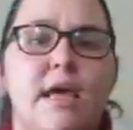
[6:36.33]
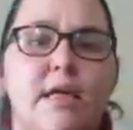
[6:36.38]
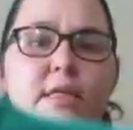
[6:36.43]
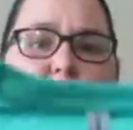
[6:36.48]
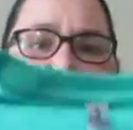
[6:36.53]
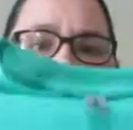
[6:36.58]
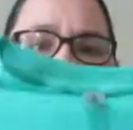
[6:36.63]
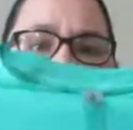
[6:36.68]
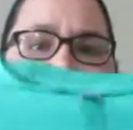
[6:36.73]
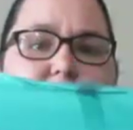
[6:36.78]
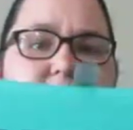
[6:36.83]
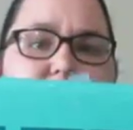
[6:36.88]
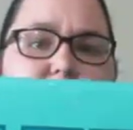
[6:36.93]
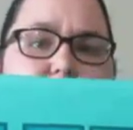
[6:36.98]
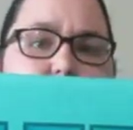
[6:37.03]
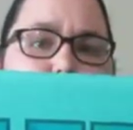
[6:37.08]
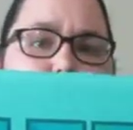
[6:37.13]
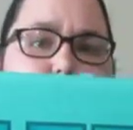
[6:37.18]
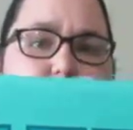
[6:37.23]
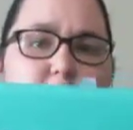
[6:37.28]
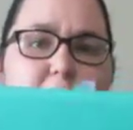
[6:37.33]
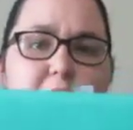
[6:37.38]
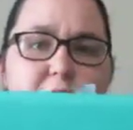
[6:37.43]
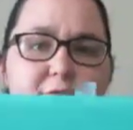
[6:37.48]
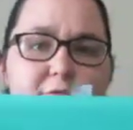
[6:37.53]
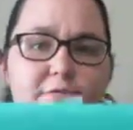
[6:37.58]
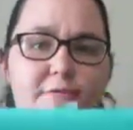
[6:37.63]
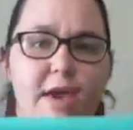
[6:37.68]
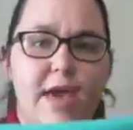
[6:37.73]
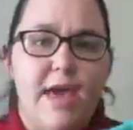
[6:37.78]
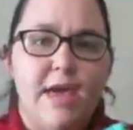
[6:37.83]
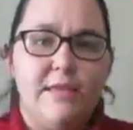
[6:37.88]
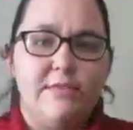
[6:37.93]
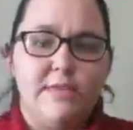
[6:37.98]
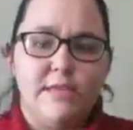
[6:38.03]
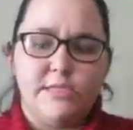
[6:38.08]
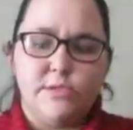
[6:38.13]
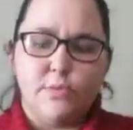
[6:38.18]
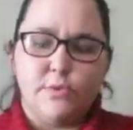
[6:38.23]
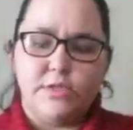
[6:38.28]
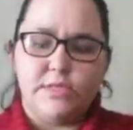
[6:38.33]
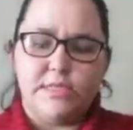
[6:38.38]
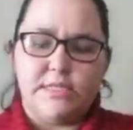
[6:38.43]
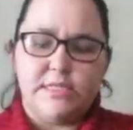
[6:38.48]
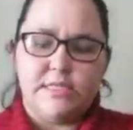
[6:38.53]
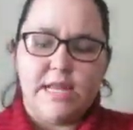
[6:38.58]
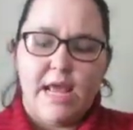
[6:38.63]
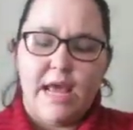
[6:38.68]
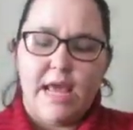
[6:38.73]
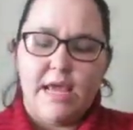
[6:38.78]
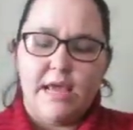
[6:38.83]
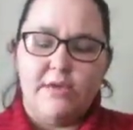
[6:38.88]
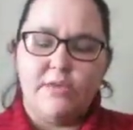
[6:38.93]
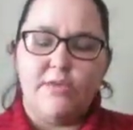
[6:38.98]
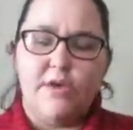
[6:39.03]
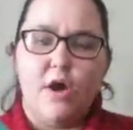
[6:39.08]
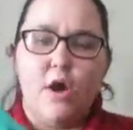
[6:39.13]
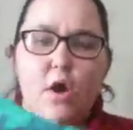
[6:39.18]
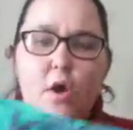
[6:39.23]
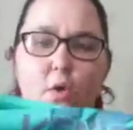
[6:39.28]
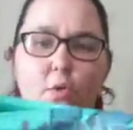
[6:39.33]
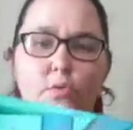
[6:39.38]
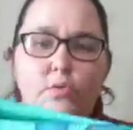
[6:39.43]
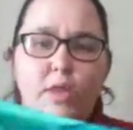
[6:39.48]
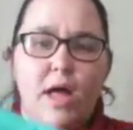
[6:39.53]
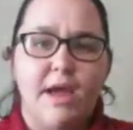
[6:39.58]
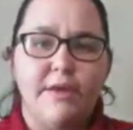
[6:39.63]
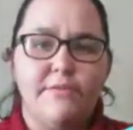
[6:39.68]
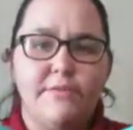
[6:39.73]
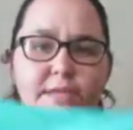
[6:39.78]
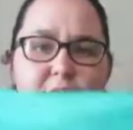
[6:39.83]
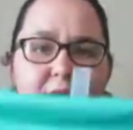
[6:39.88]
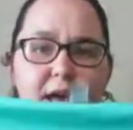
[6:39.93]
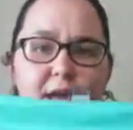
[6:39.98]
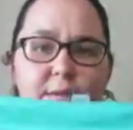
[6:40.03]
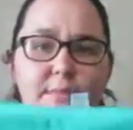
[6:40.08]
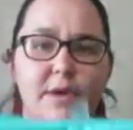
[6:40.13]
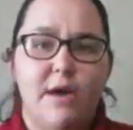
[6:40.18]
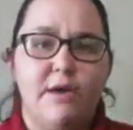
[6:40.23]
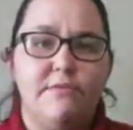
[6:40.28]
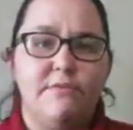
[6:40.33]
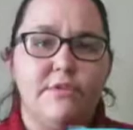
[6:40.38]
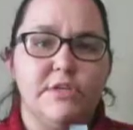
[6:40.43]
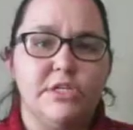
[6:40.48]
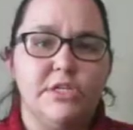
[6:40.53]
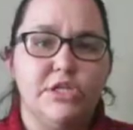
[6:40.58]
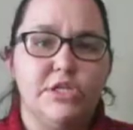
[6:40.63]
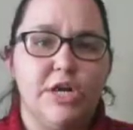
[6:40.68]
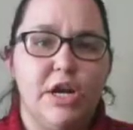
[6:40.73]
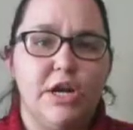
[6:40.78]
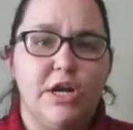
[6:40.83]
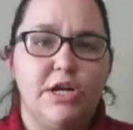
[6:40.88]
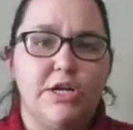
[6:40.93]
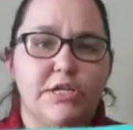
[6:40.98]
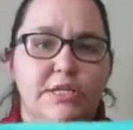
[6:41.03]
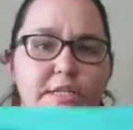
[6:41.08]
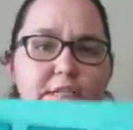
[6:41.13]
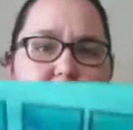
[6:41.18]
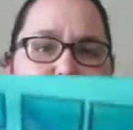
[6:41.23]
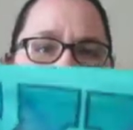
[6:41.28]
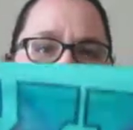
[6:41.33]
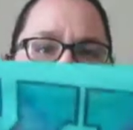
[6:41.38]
This will not fade. This will stay the whole lifetime of the shirt.